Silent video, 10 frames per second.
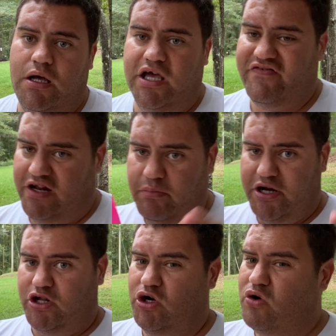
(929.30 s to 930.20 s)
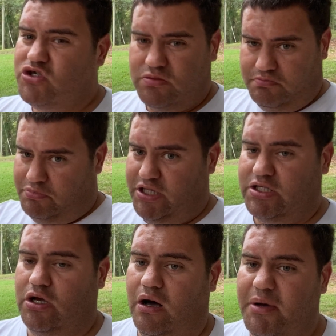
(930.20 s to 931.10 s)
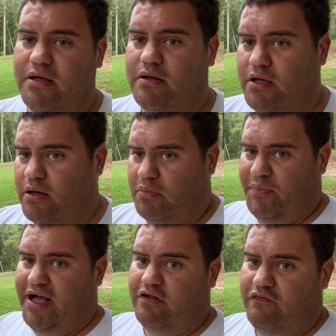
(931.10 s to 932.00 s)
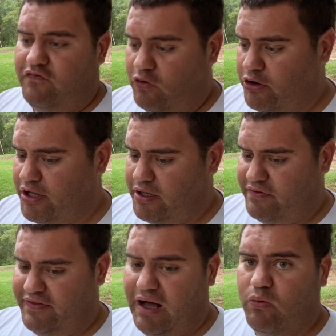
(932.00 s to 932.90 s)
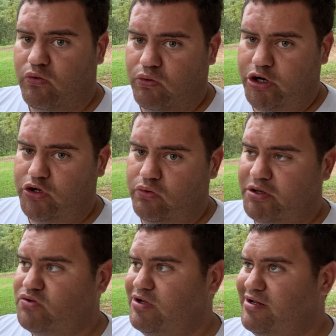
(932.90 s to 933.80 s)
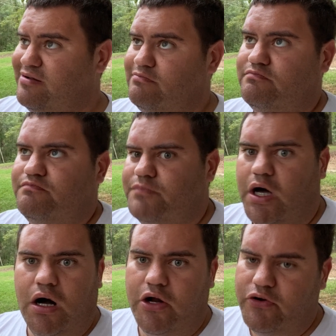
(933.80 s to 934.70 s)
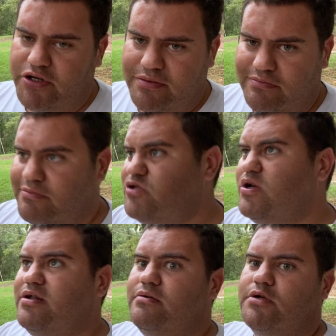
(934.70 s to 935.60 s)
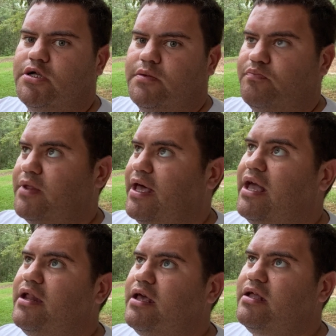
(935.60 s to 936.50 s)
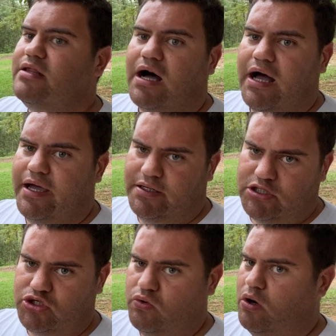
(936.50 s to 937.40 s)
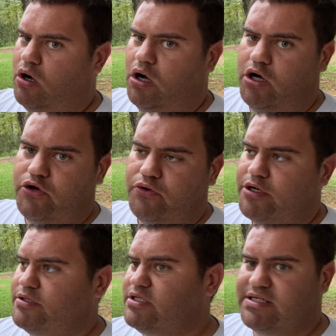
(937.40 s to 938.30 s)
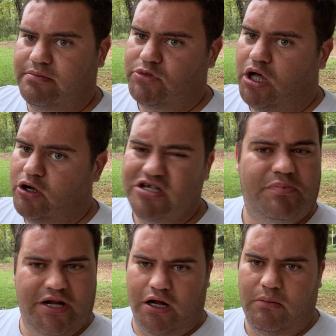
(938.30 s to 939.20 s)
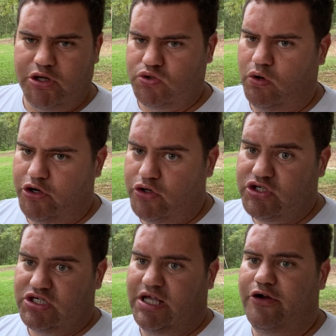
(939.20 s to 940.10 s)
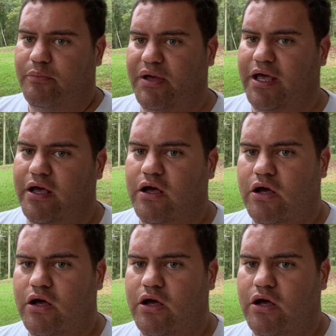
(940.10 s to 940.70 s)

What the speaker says: If anybody knows, please comment. But back in Florida, that would run you between between 89 to 100 some dollars, depending on how much water you use, because now you're paying